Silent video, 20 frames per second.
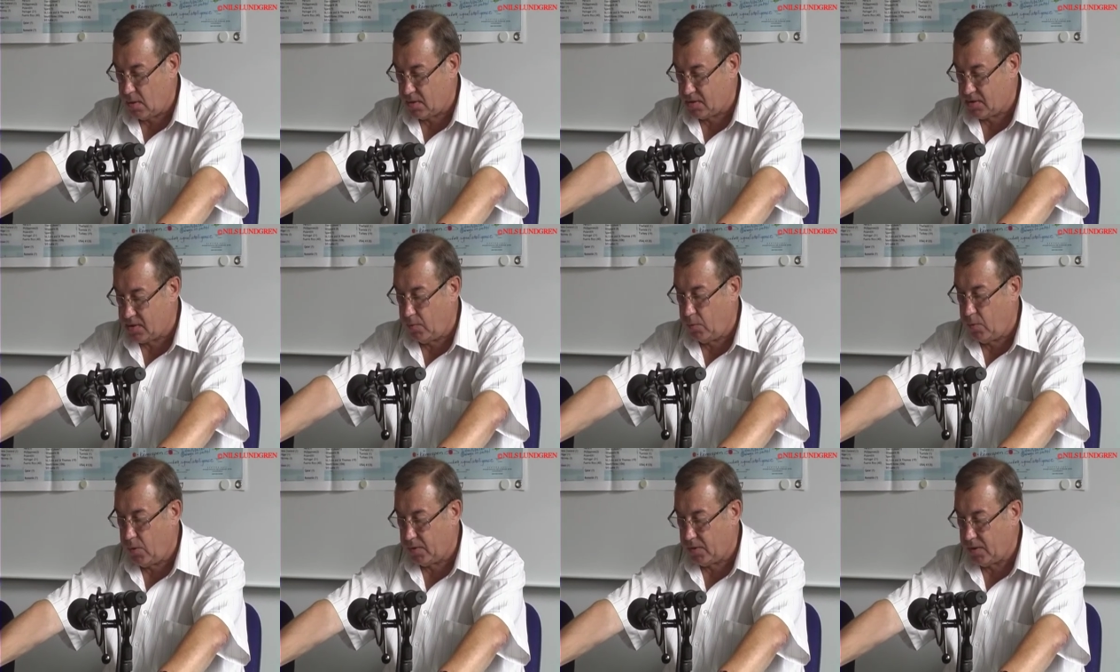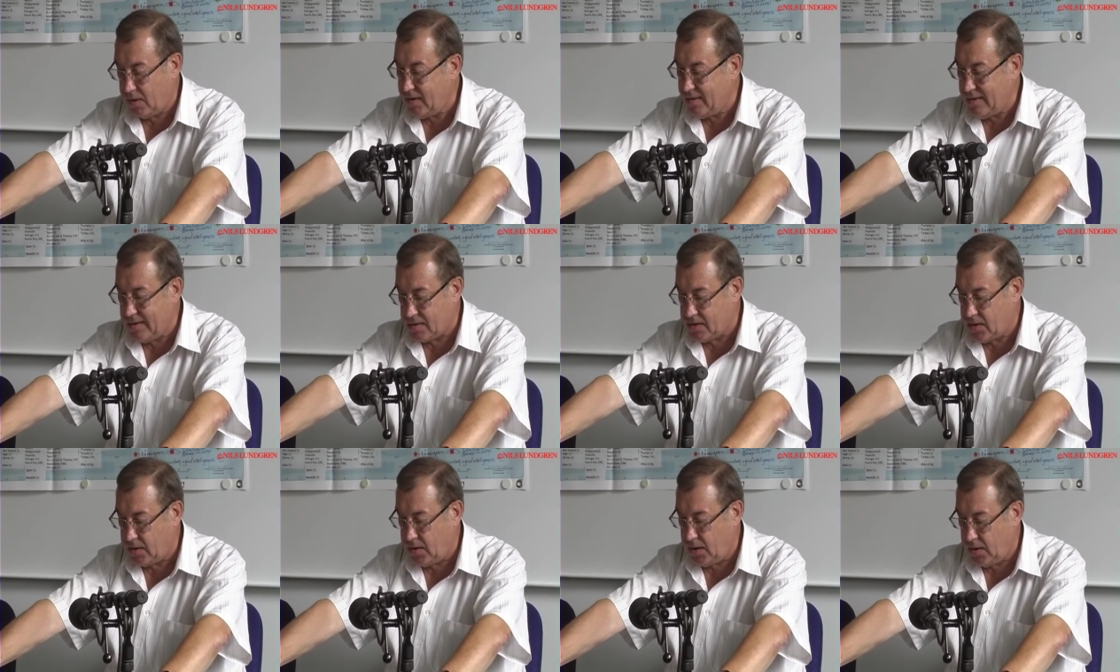world in
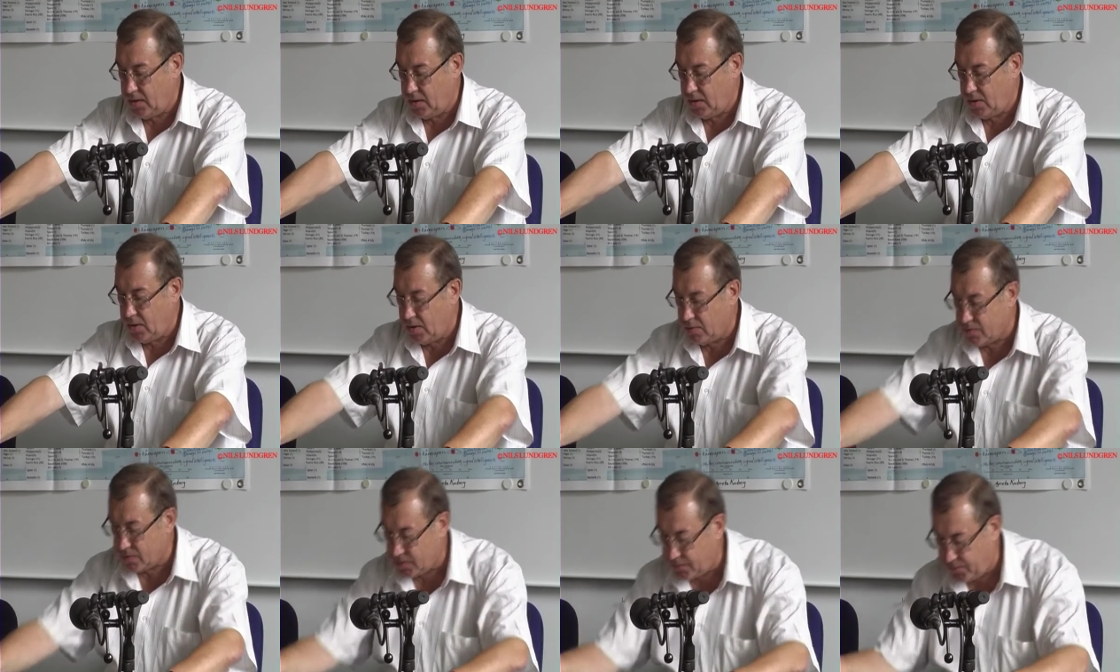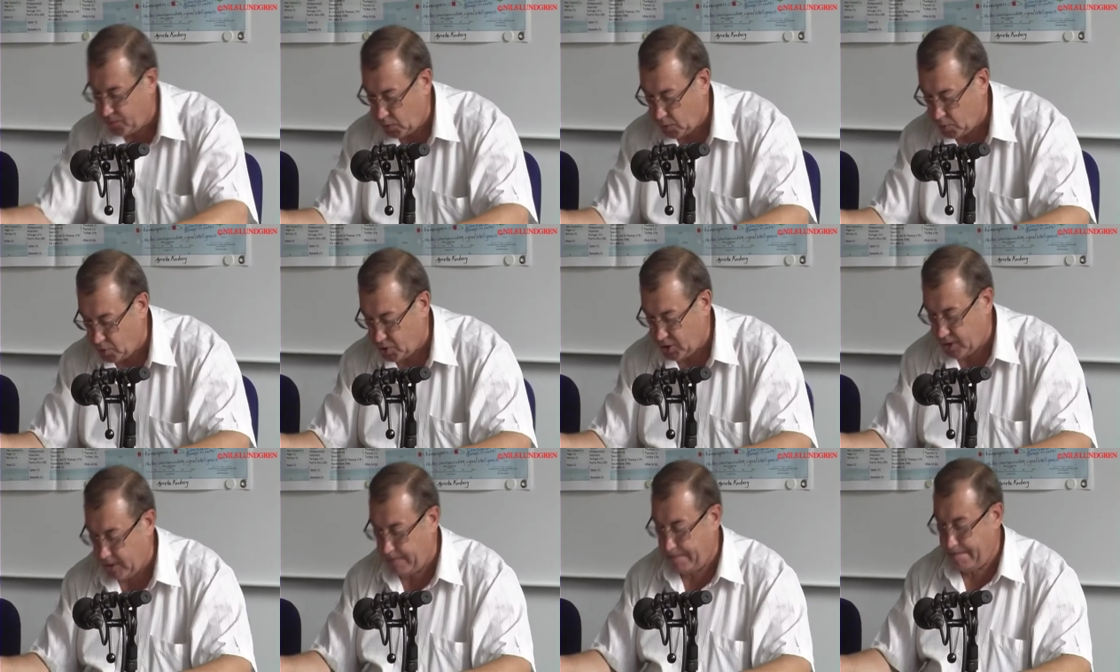the near
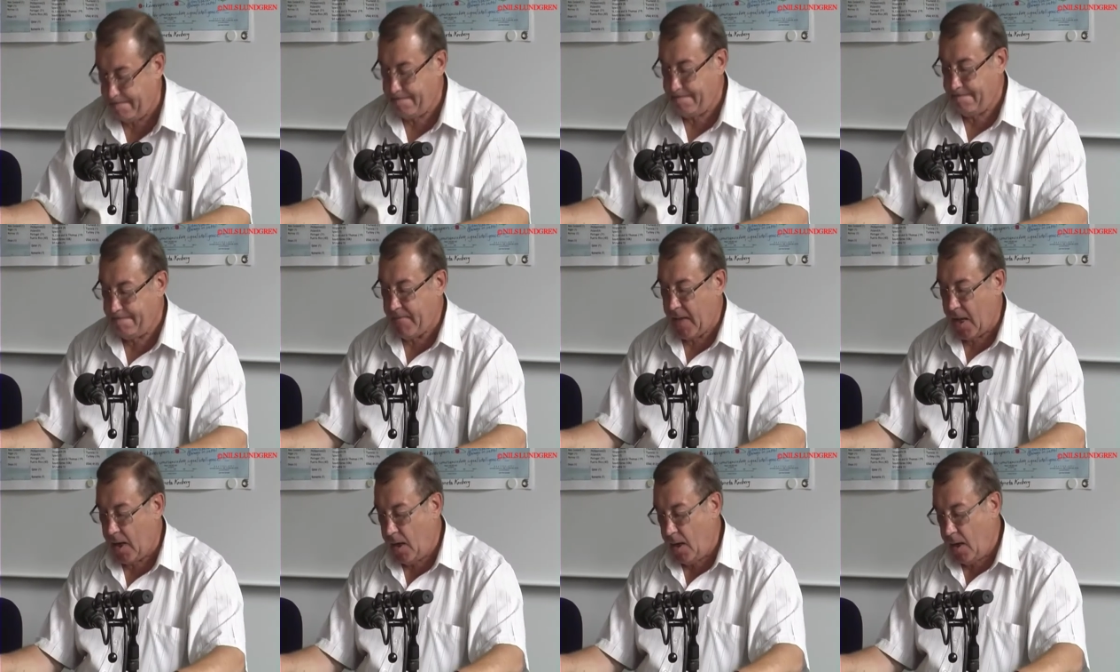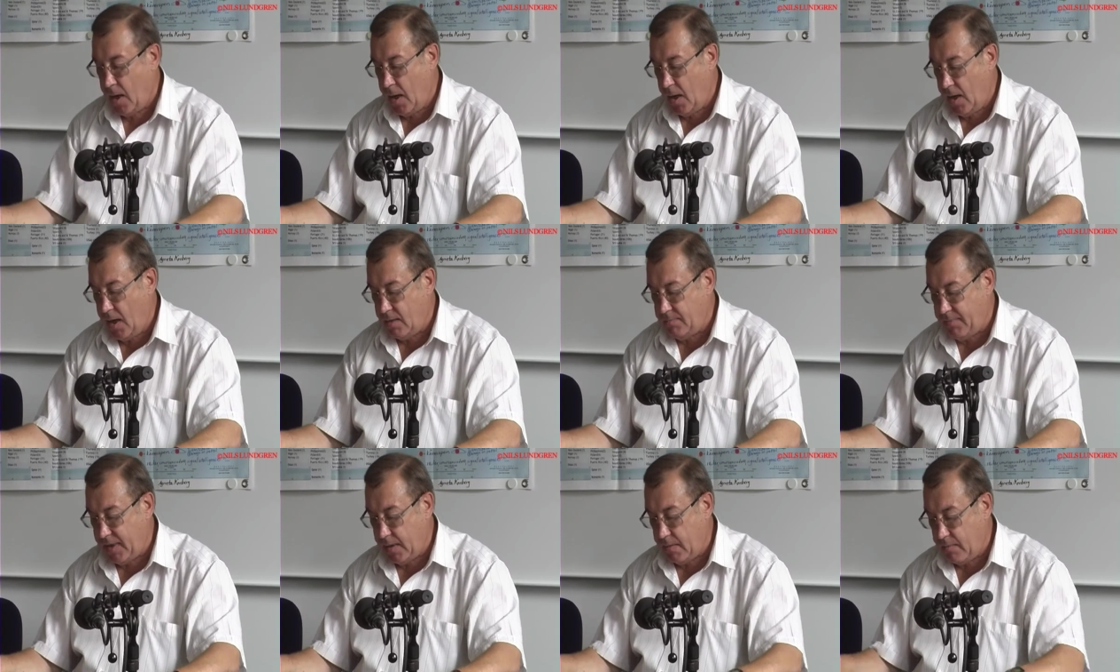future.
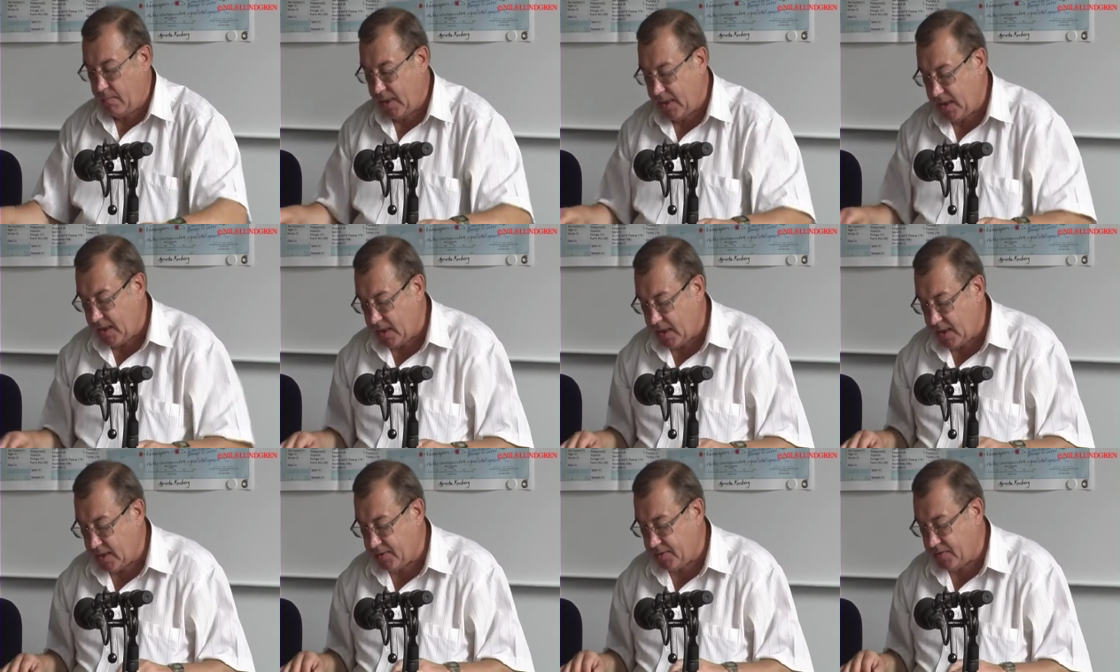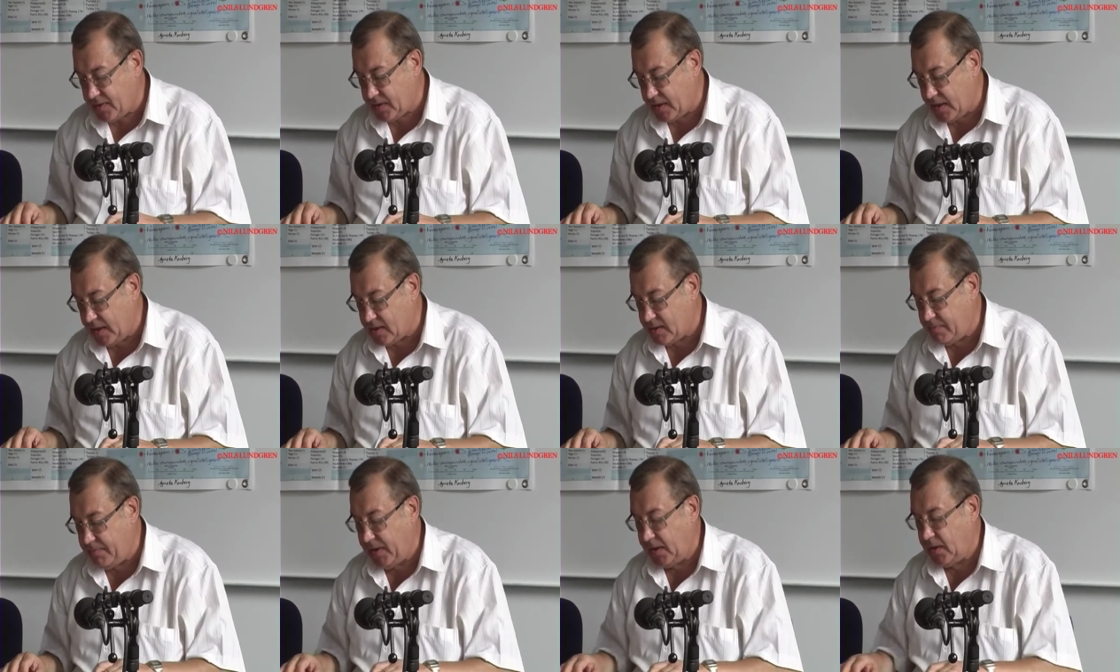And many countries
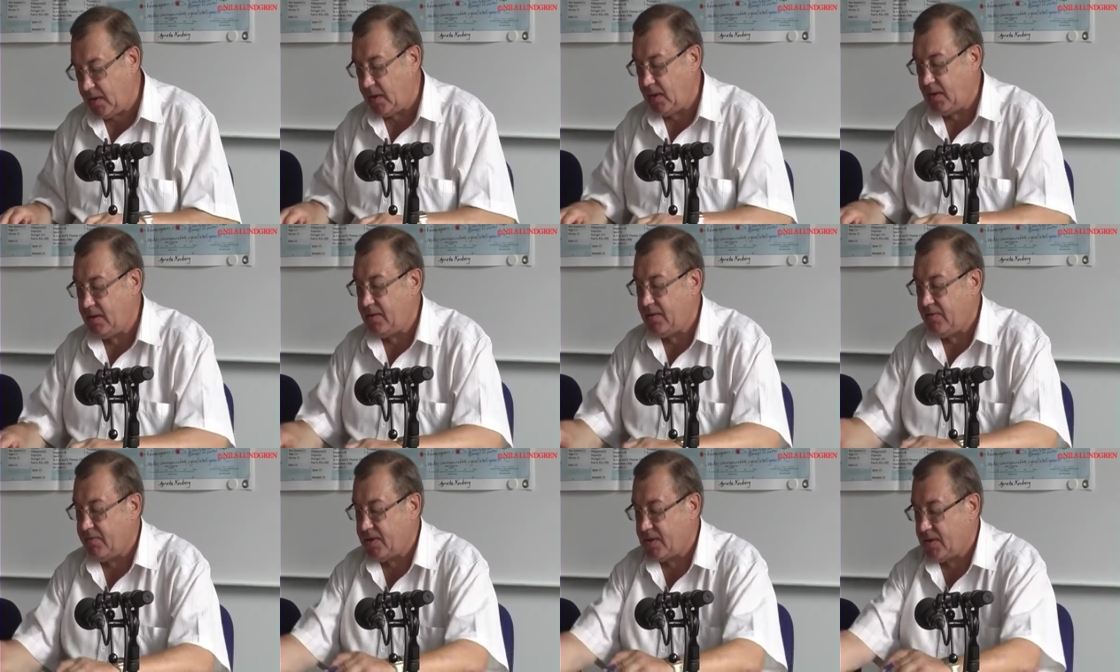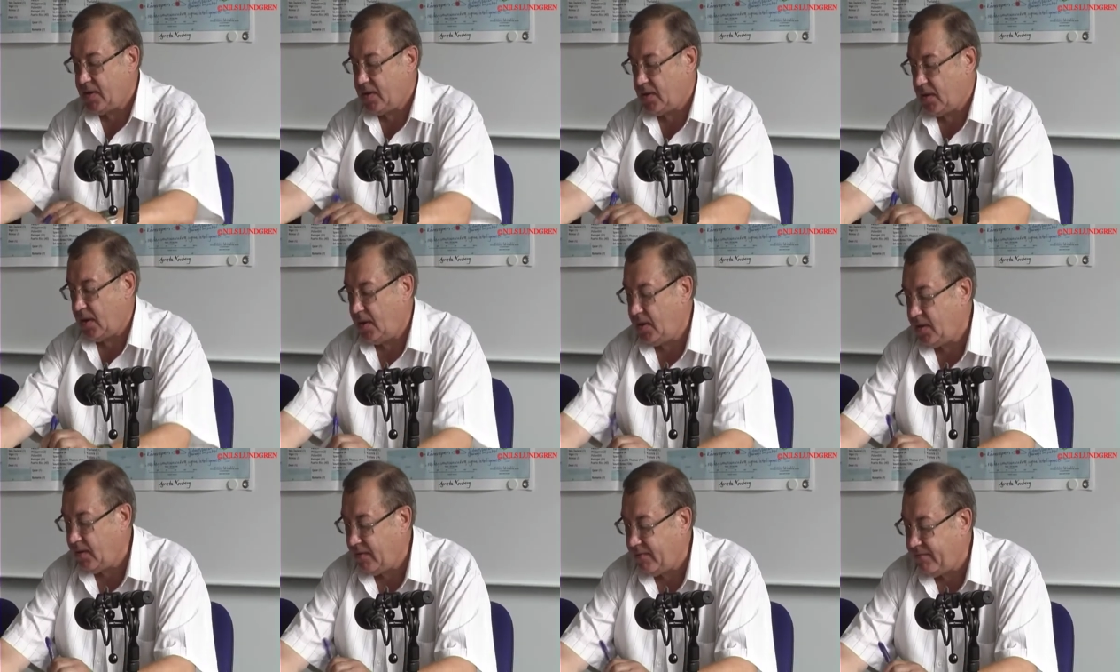has been interested
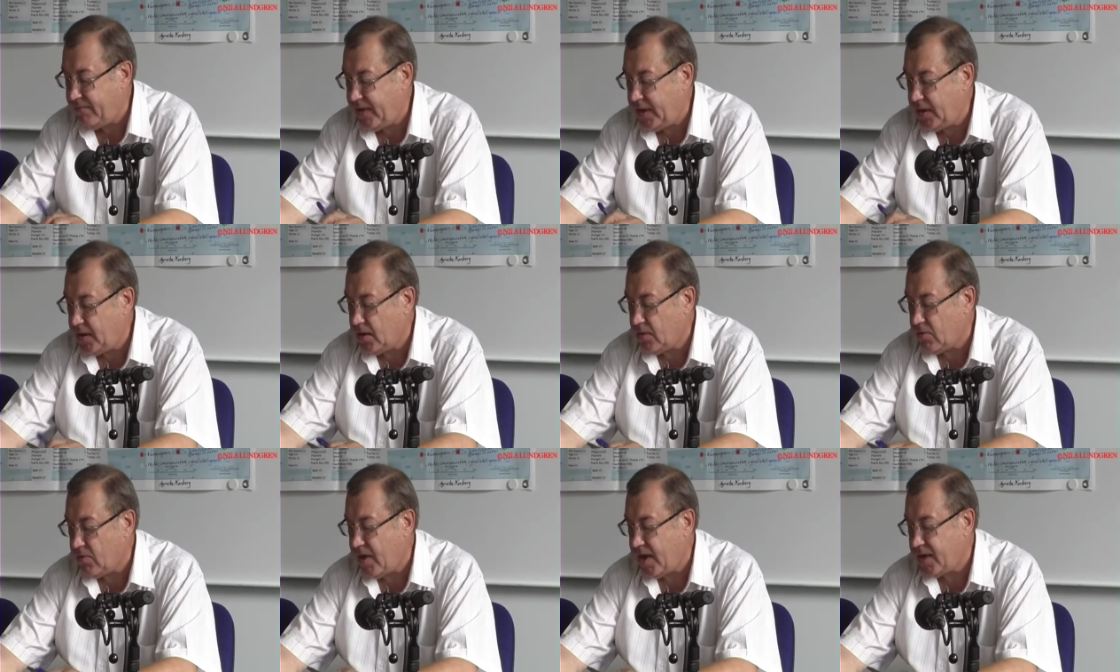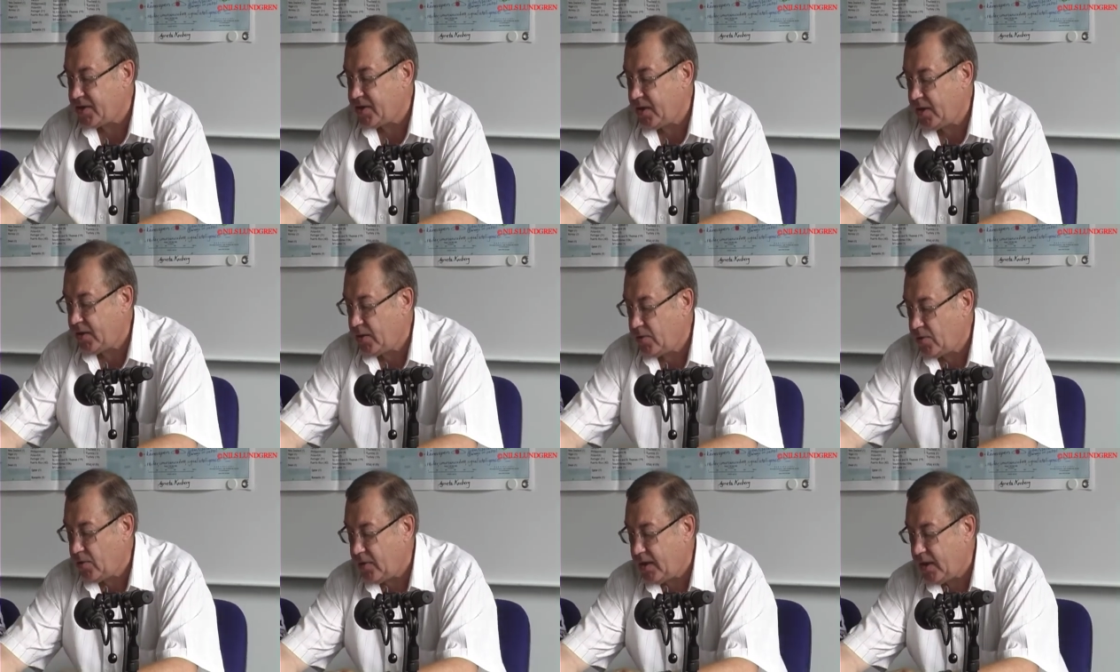in invading Russia
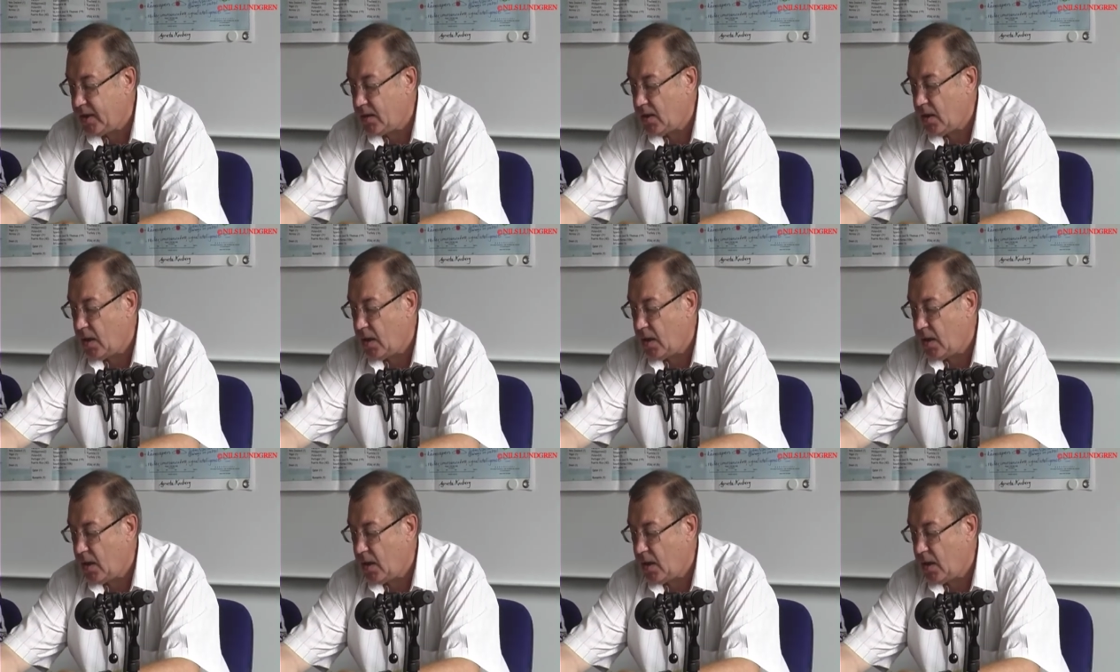to get